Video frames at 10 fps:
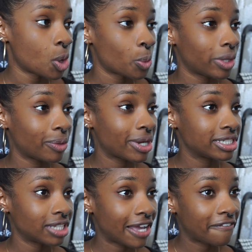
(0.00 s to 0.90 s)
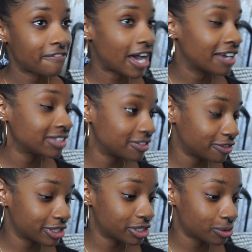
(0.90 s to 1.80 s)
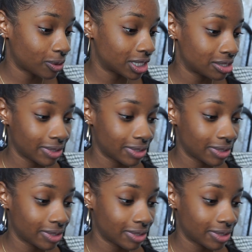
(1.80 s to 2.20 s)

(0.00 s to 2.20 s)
We went to like five different stores.